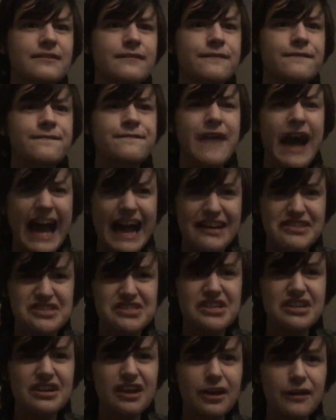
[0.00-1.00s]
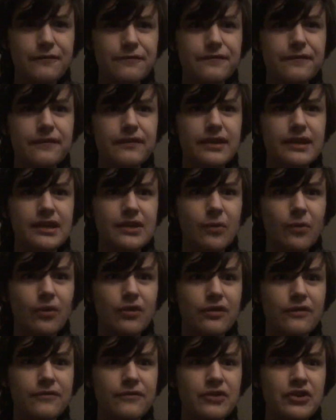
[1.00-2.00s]
fast enough in
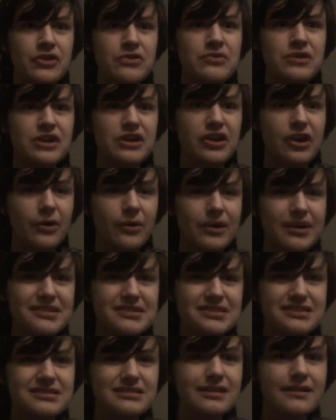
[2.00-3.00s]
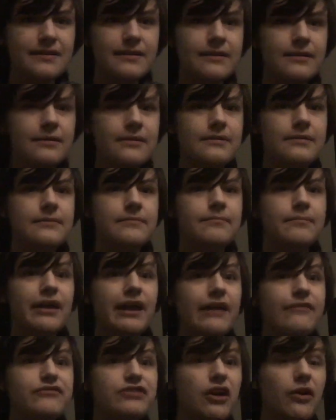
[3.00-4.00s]
order for you to notice, but
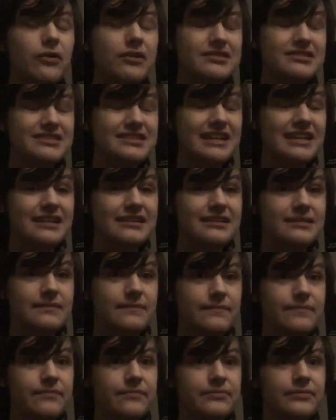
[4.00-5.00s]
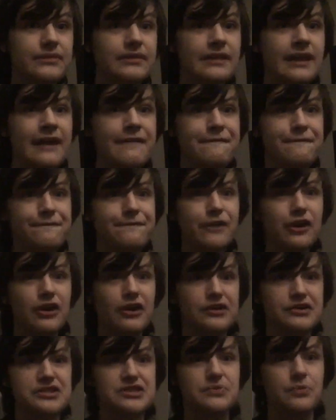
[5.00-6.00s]
I've noticed it at
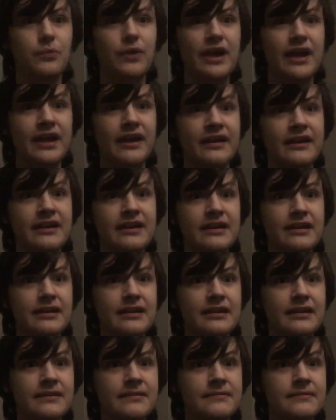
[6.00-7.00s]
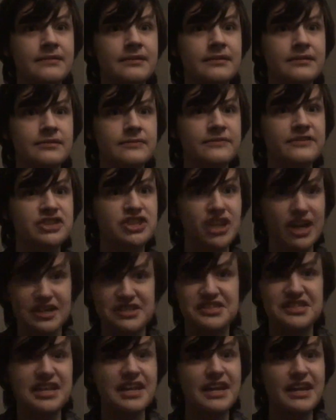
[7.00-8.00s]
first when it
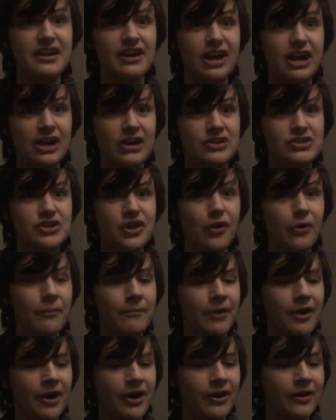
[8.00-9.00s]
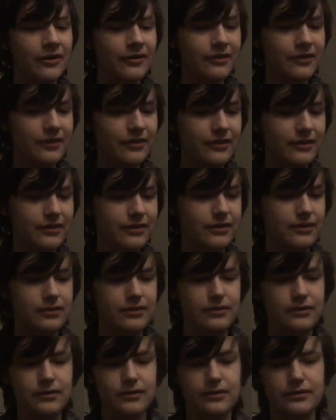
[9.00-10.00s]
just hit October.
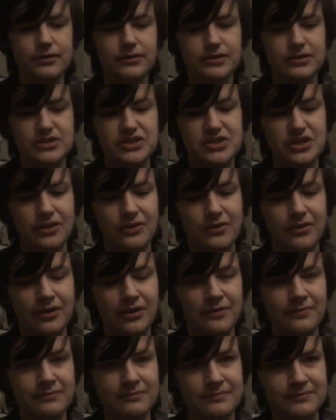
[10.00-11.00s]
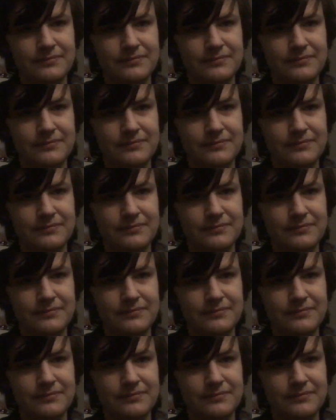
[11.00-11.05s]
So,